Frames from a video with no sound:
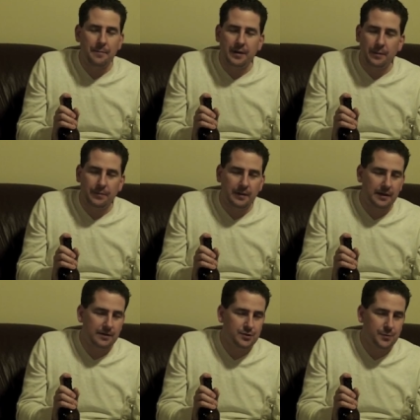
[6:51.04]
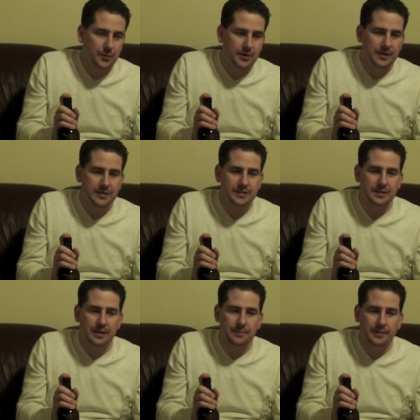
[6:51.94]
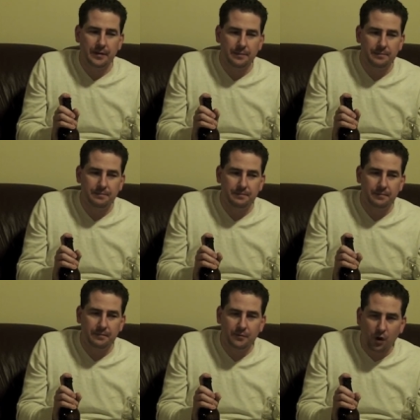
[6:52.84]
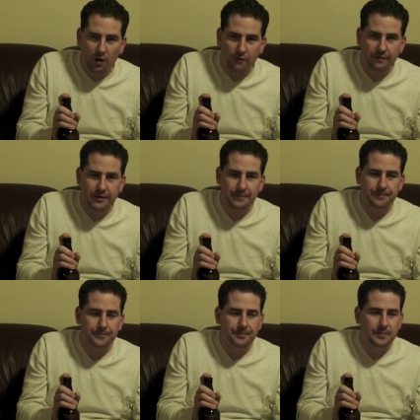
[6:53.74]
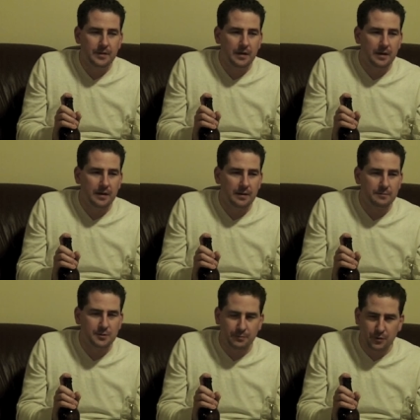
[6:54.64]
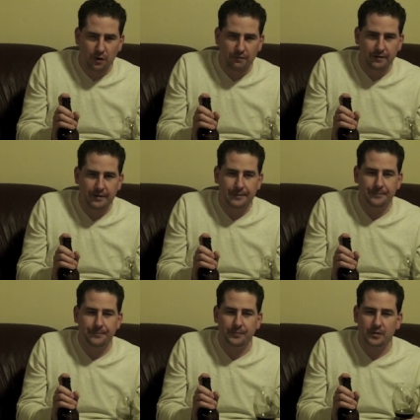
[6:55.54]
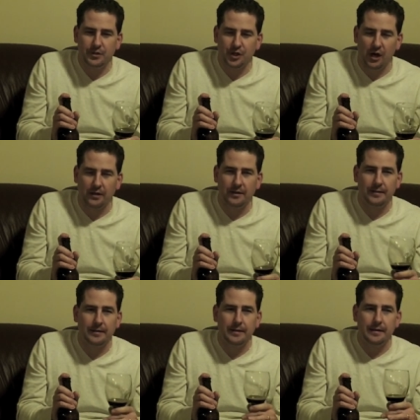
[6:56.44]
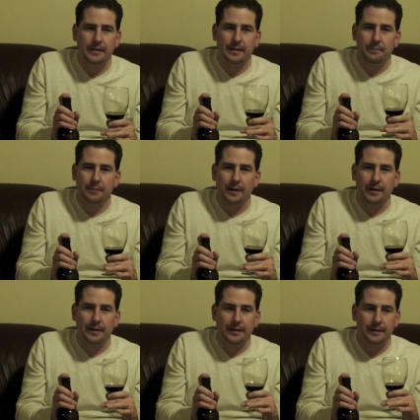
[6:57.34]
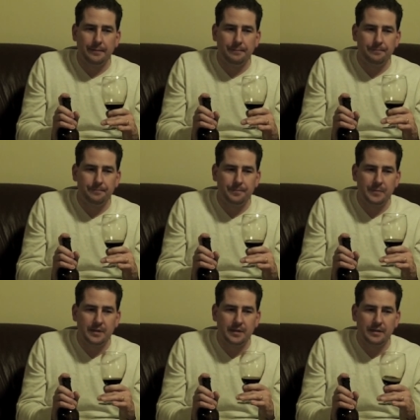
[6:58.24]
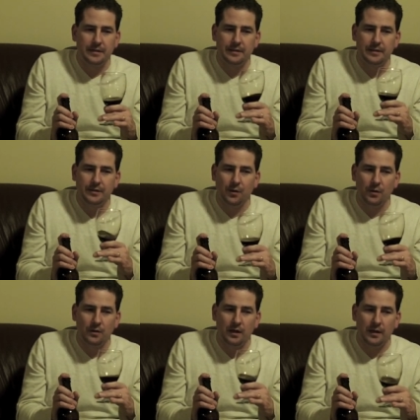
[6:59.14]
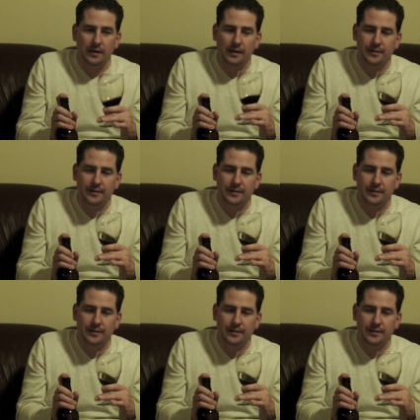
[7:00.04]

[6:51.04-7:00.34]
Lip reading: pick up a lot of smokiness. I pick up coffee, some toffee, chocolate, but a lot.